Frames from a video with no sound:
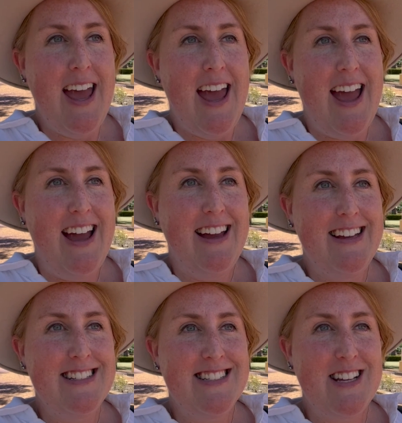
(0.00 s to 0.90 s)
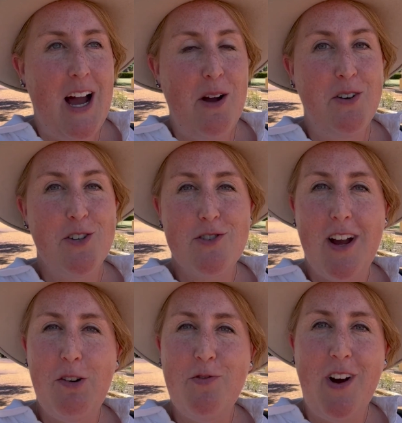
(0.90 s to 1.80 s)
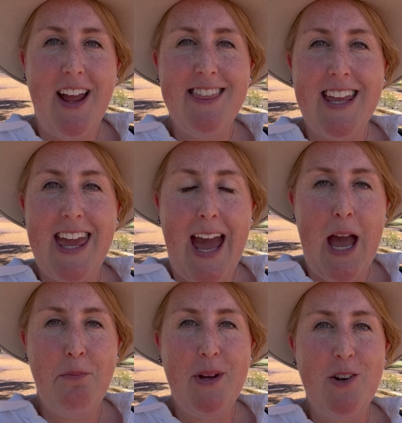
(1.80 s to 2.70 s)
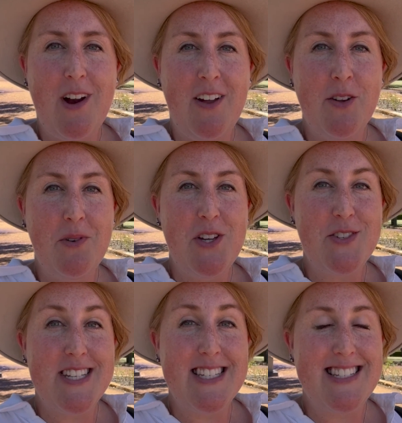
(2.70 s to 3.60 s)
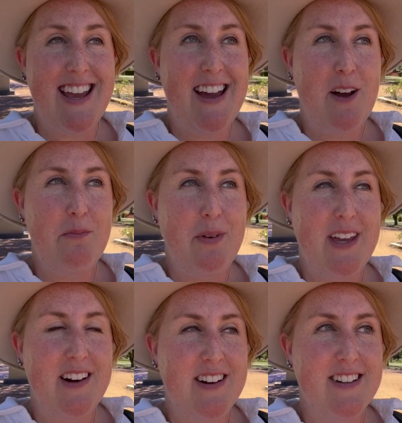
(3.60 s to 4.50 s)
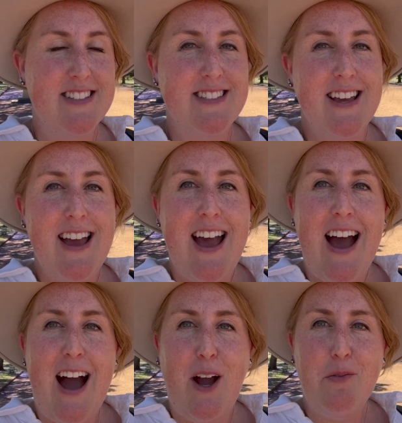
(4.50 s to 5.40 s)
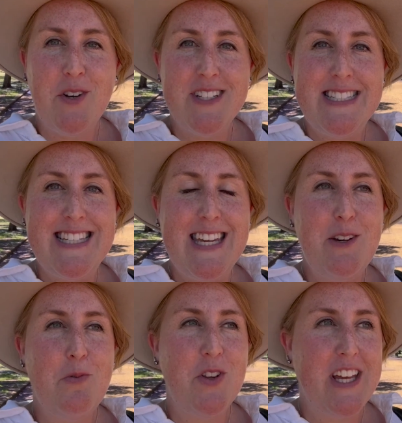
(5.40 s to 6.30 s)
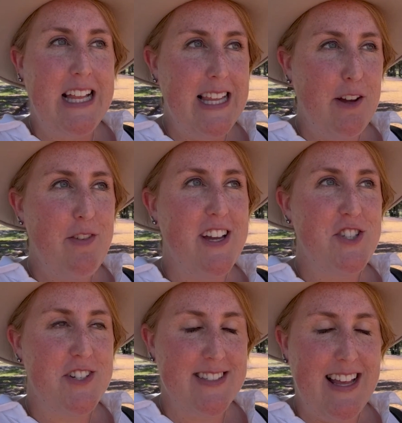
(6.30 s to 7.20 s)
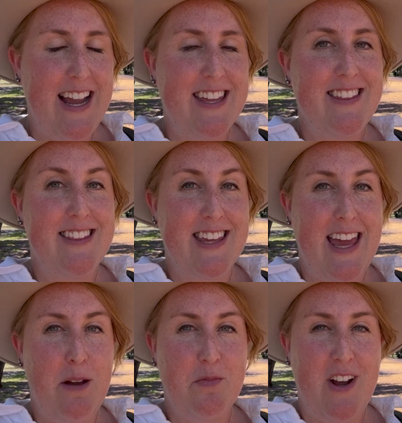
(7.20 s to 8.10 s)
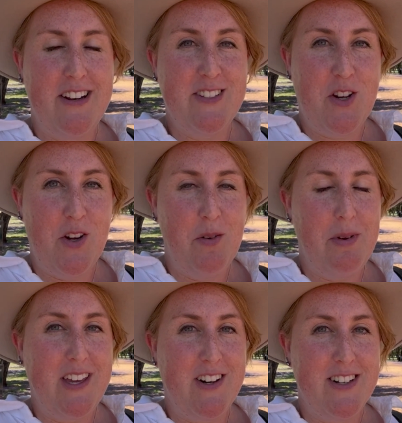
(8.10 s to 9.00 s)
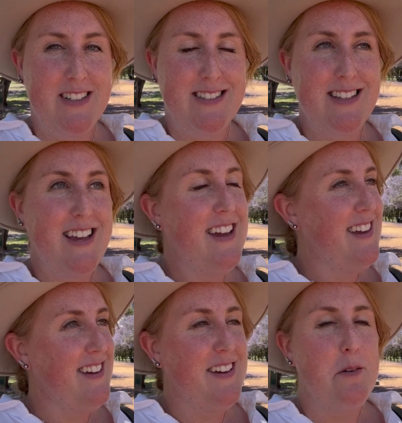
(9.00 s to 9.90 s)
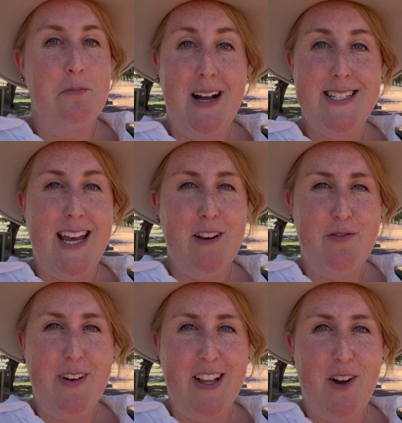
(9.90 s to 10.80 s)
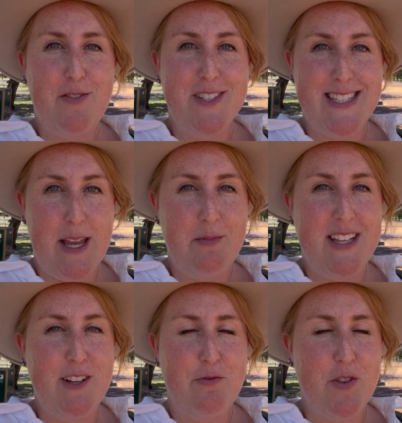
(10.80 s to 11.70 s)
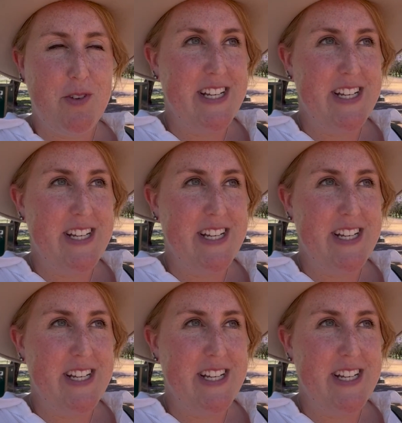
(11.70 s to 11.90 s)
and I want to try and find the camping ground that we used to stay at, because I want to see what the cliff edge is like that the campground is on, because my dad fell off the same cliff 3